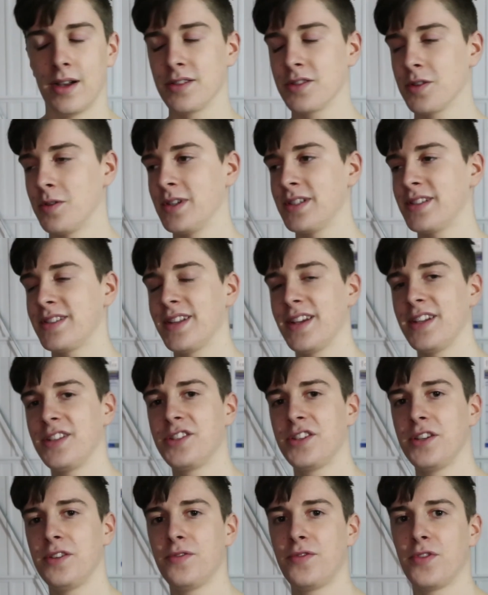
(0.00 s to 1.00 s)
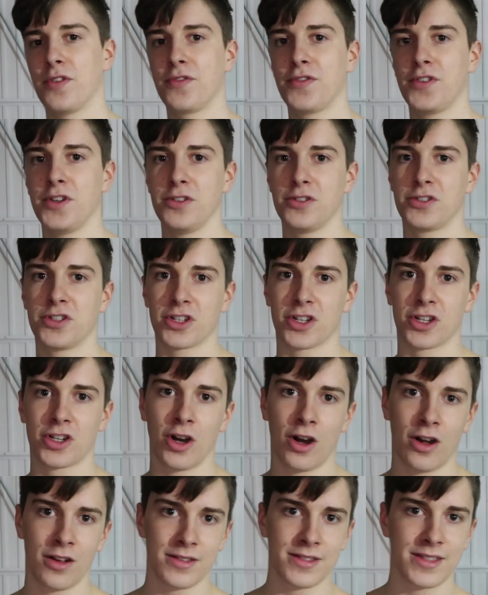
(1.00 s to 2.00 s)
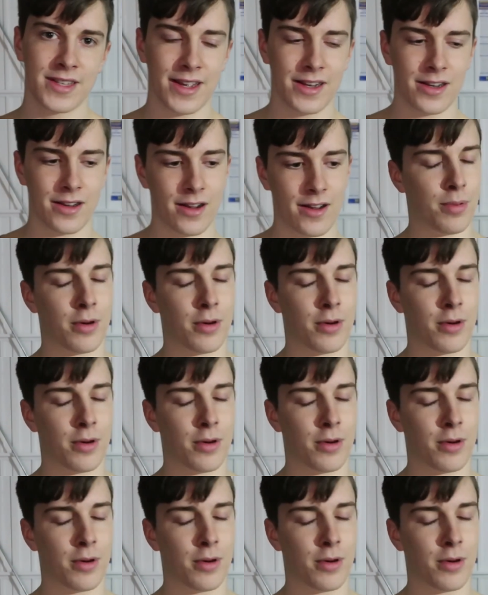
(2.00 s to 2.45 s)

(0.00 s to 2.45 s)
As always, stay tuned for future content.